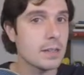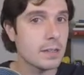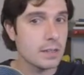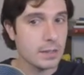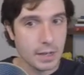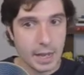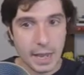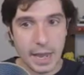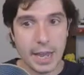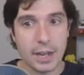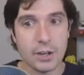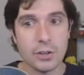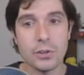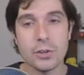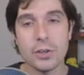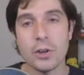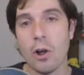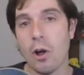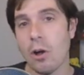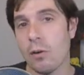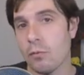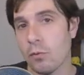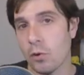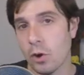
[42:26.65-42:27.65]
handle it
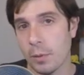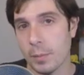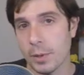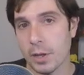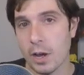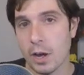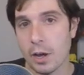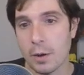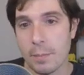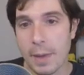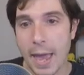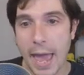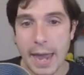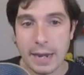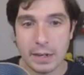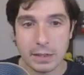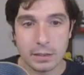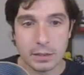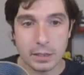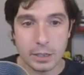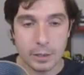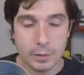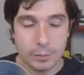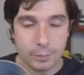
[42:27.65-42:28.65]
all for me
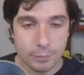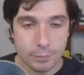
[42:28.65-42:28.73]
automatically.